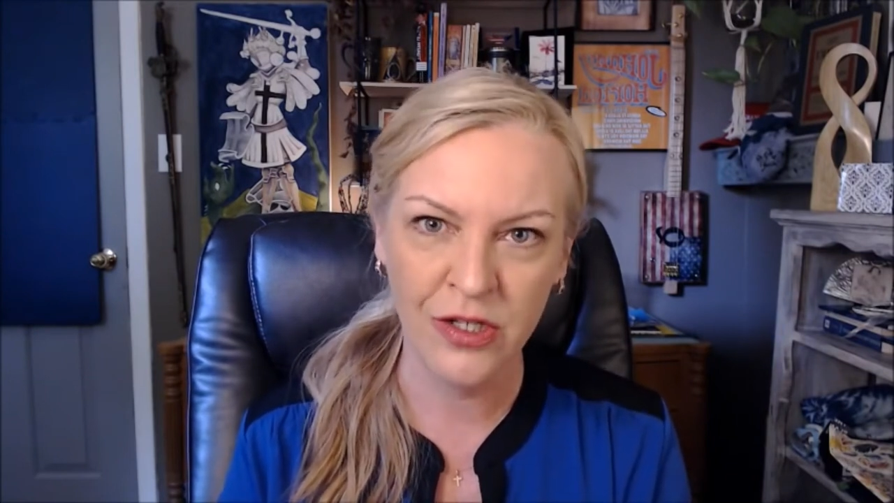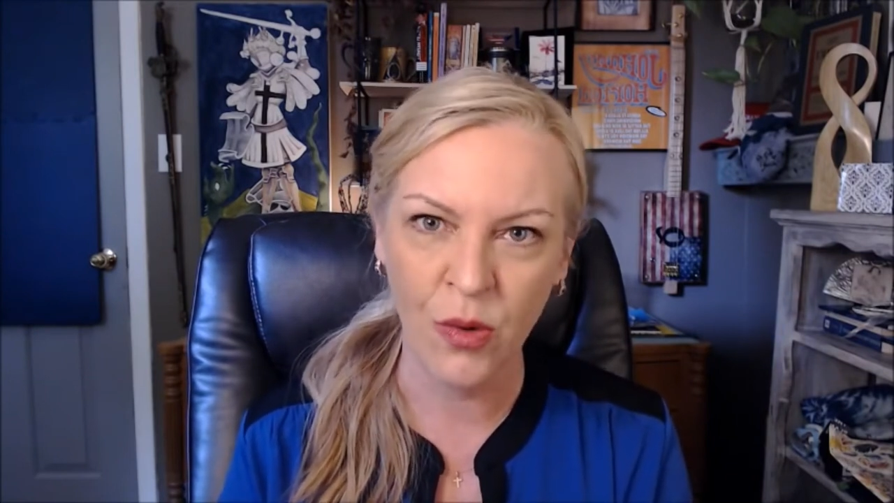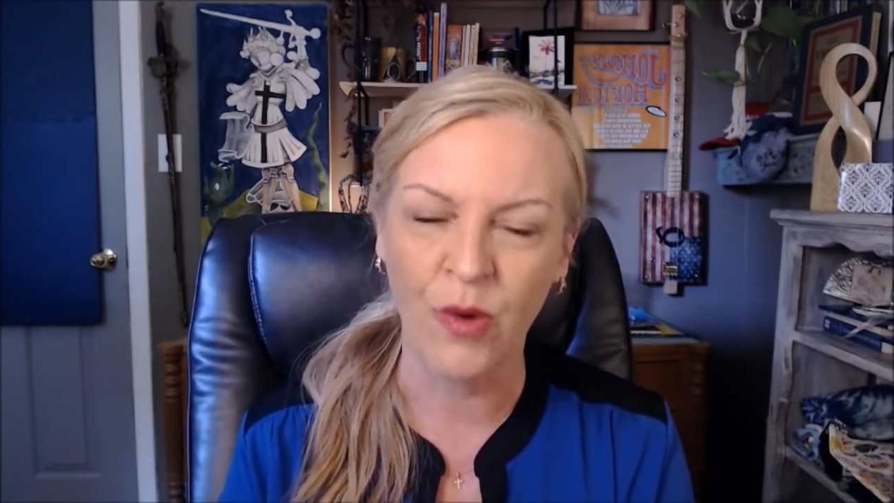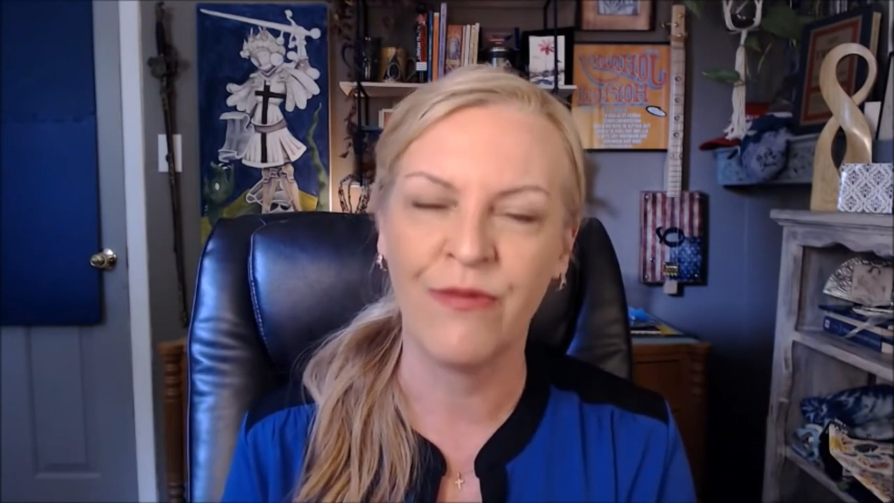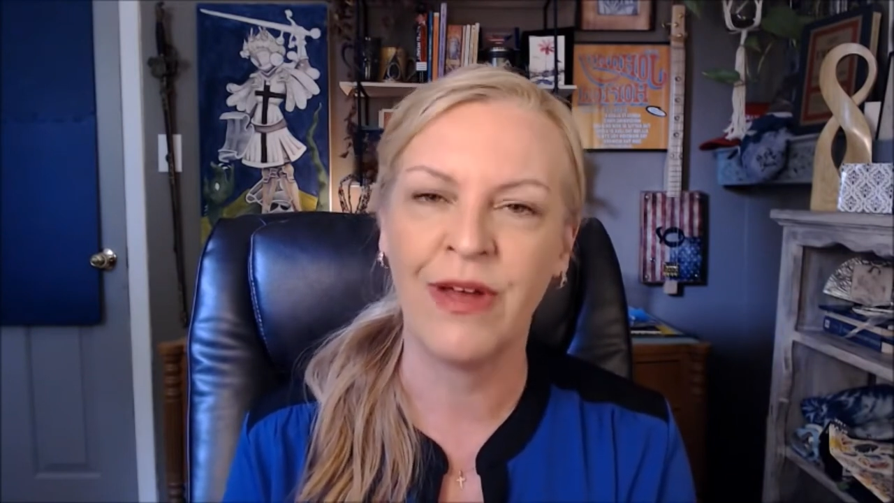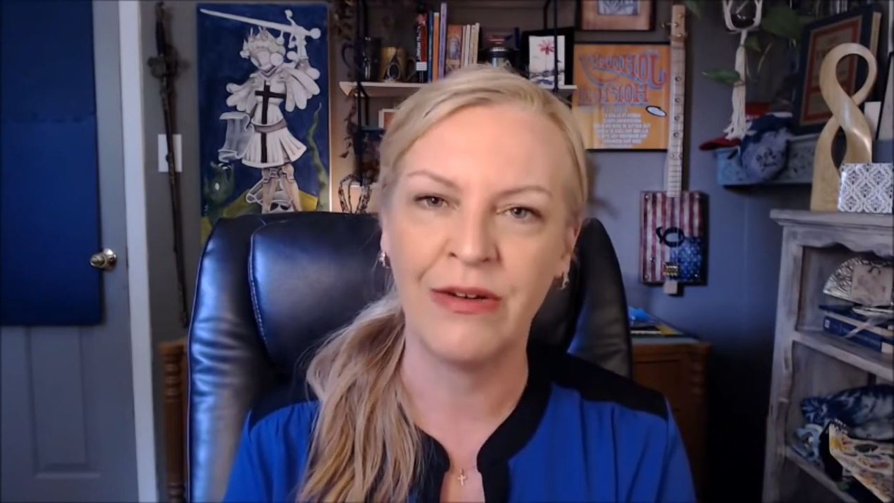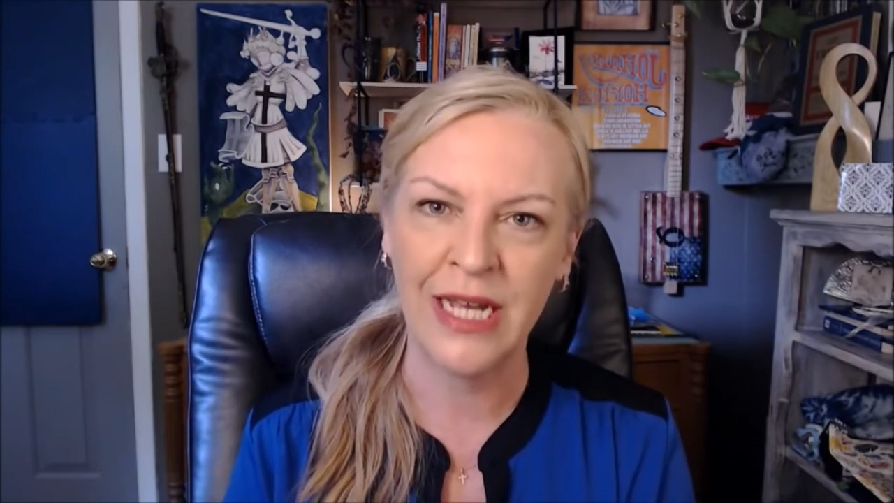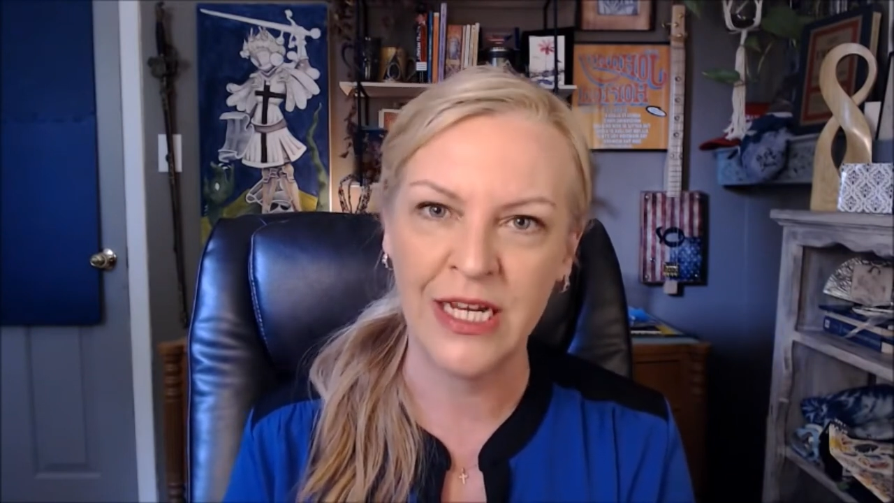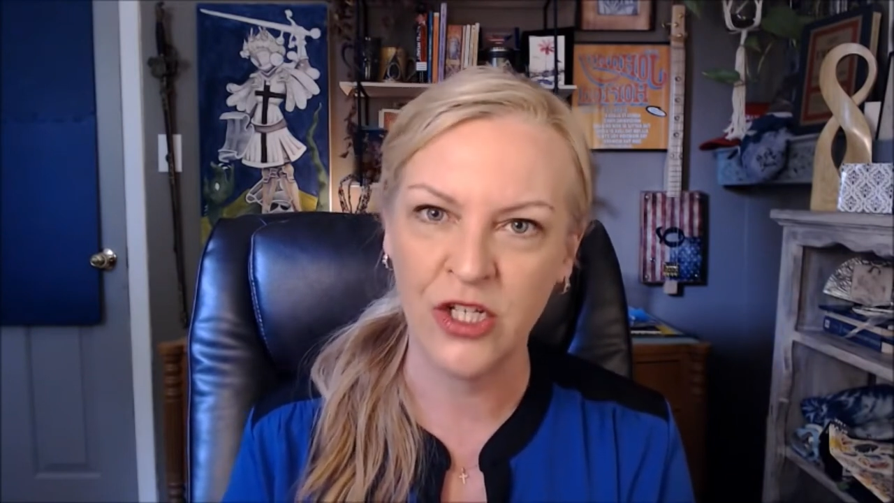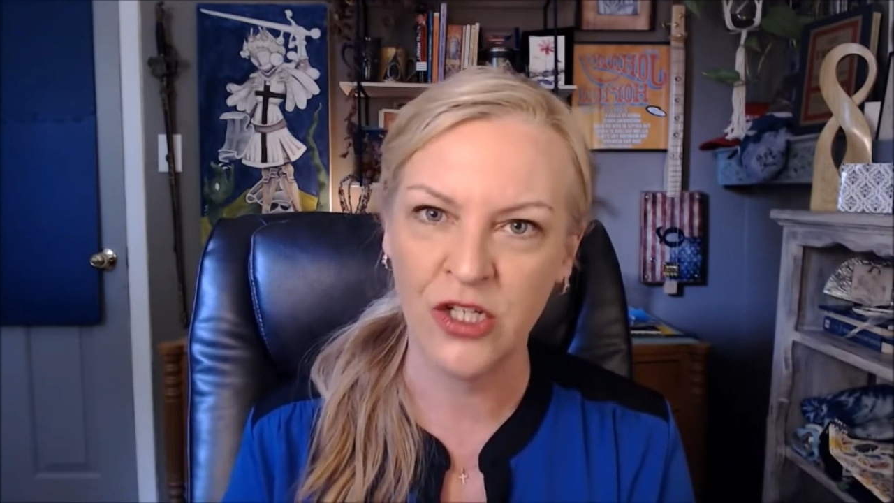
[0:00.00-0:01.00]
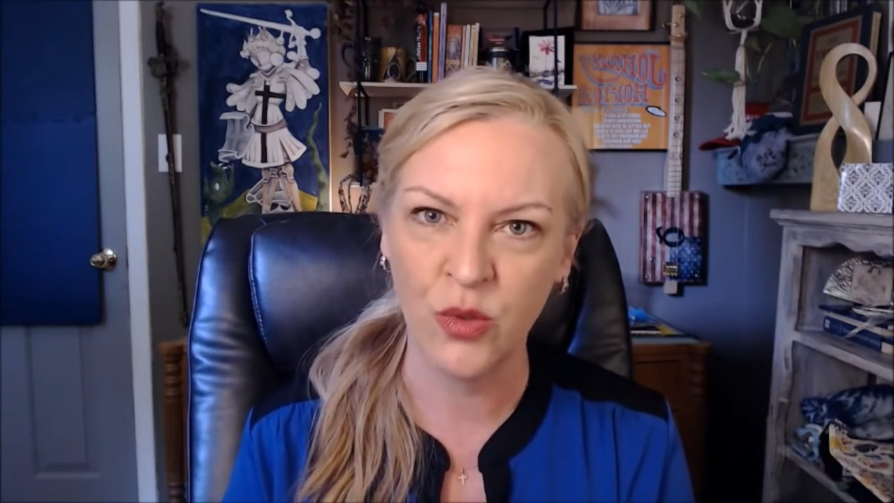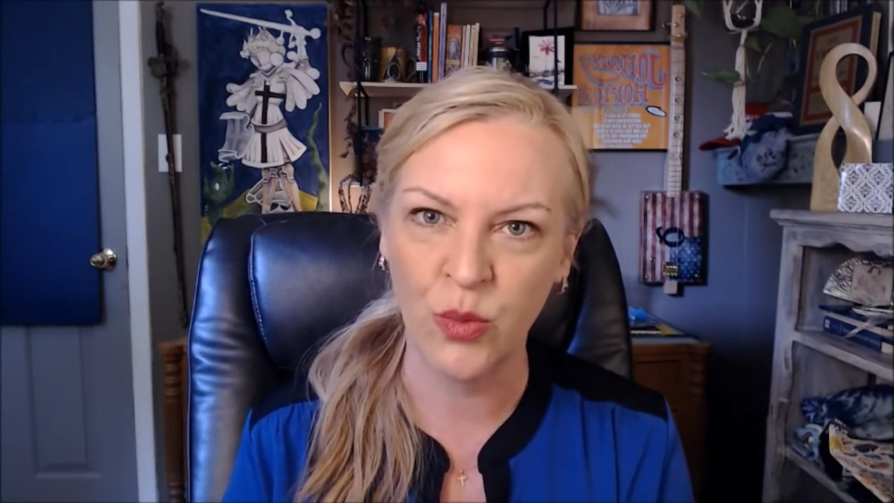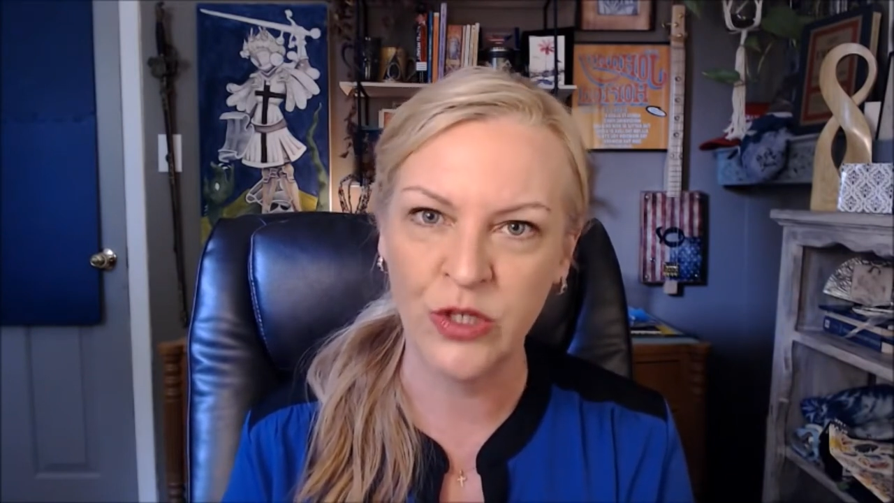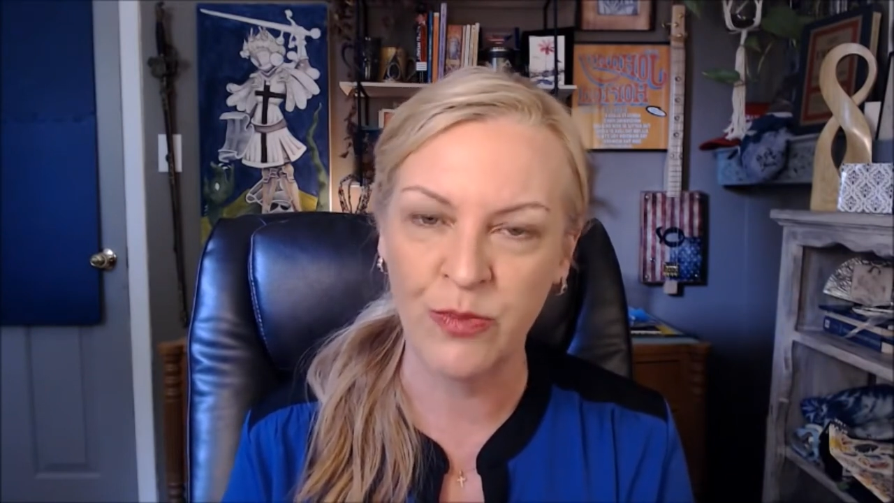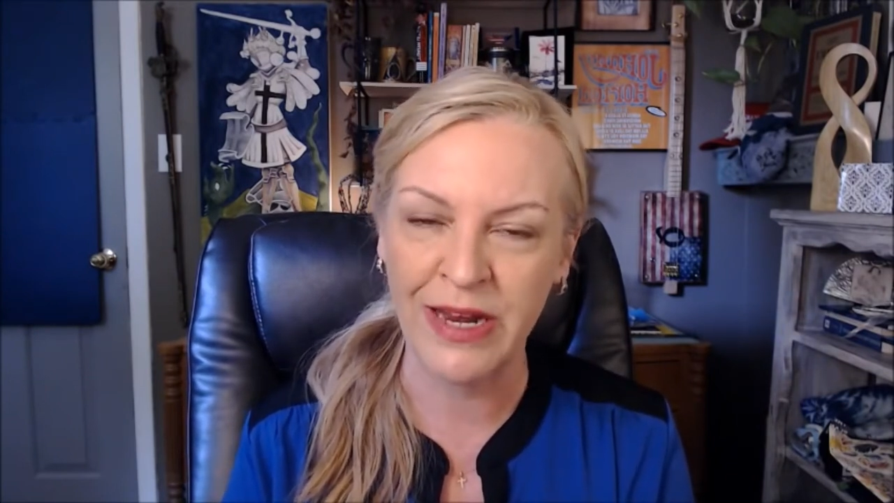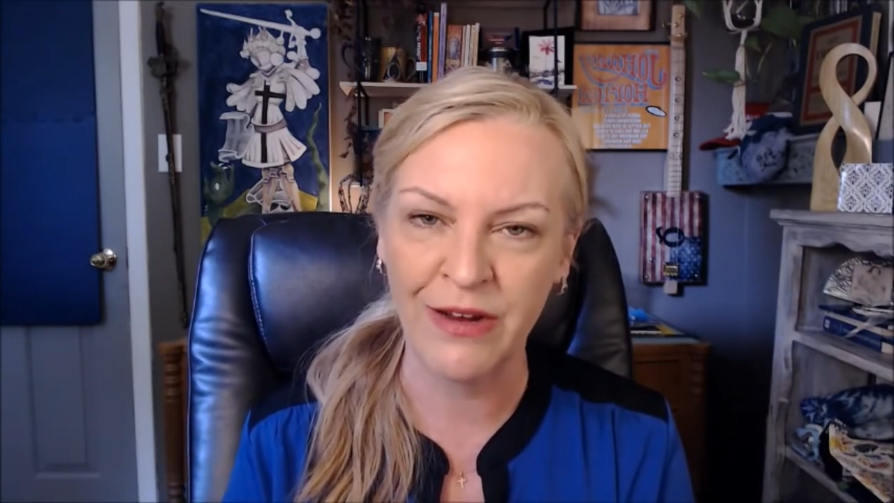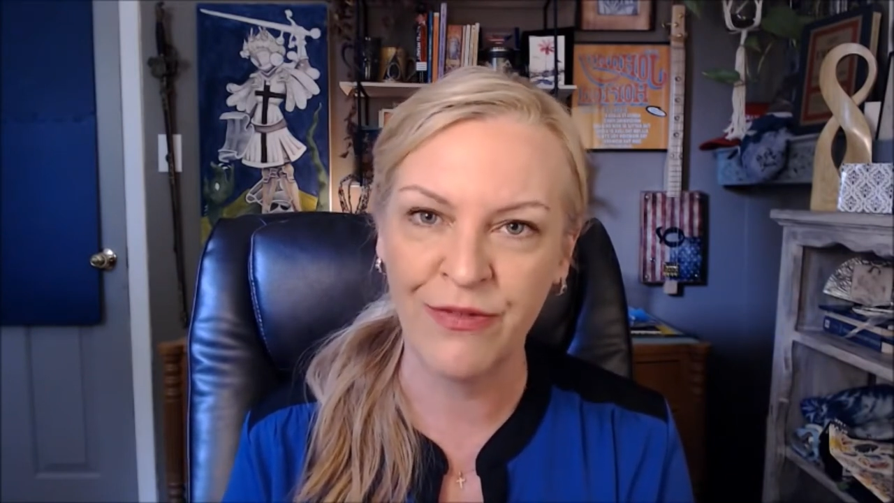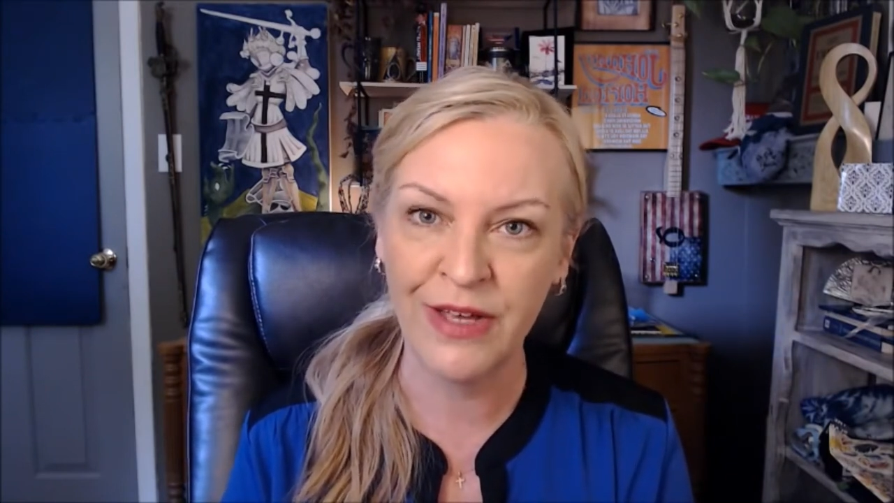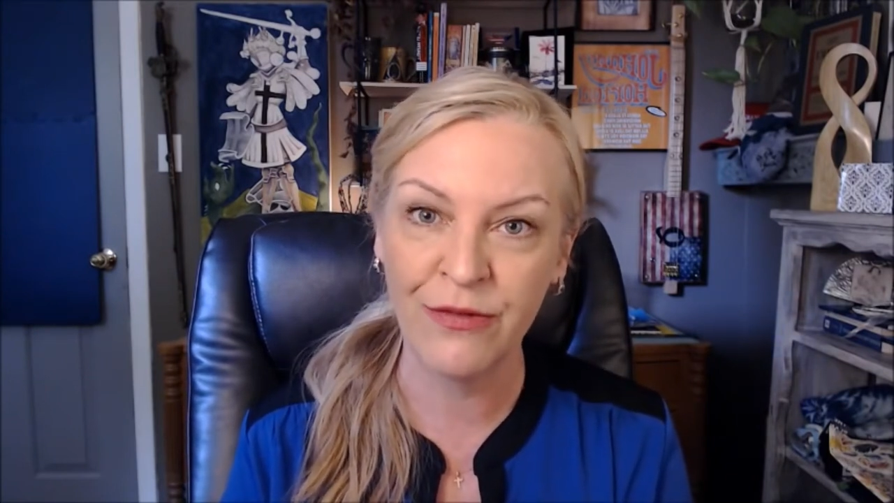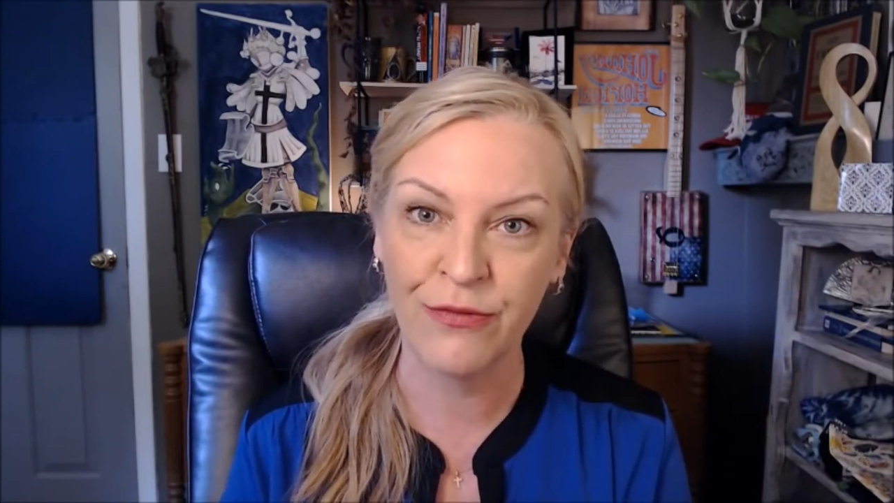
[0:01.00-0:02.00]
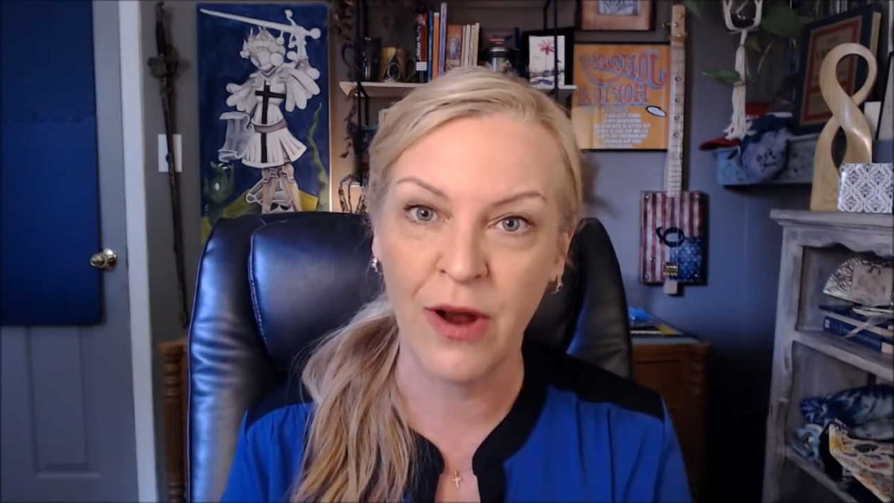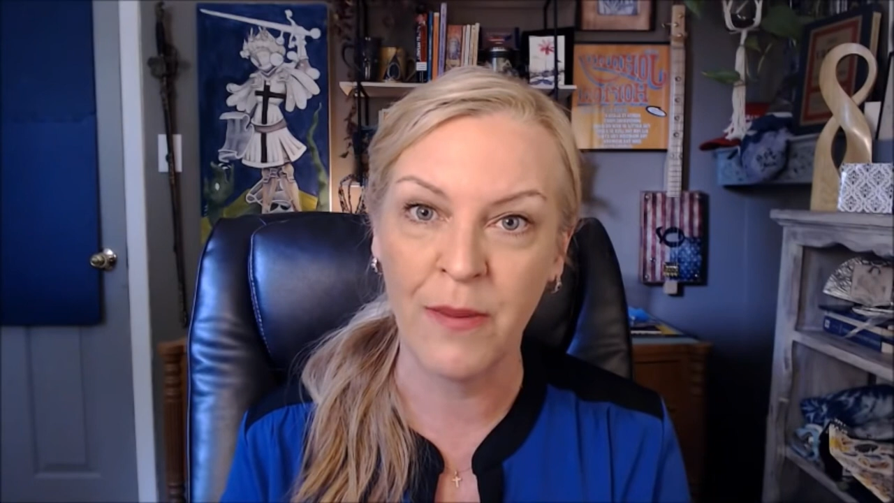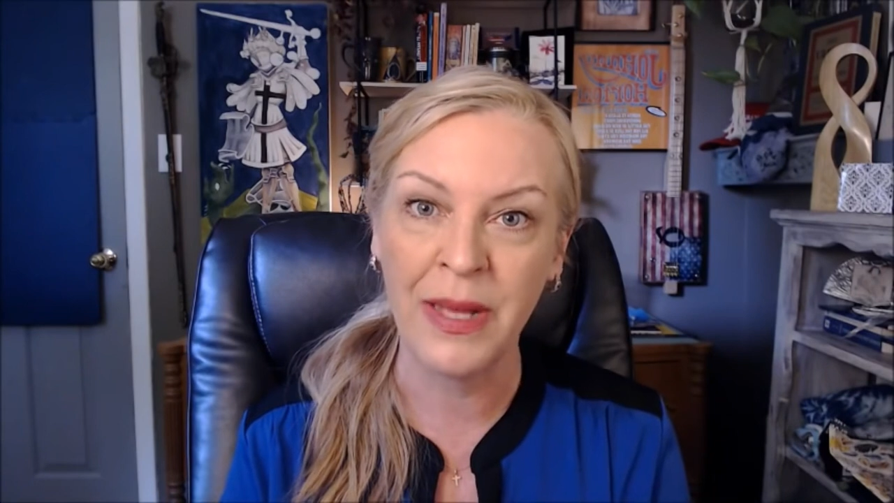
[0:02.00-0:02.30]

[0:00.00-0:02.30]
or foundations which benefit from